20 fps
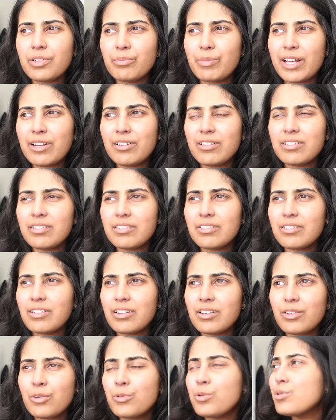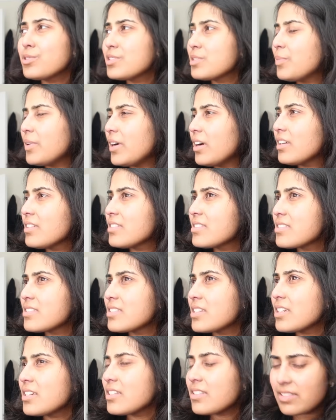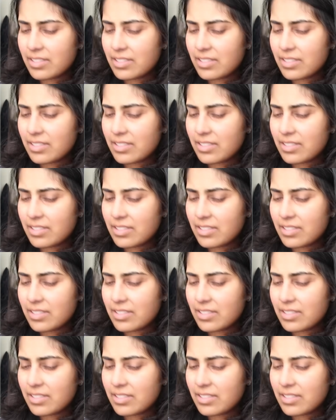about 6:15.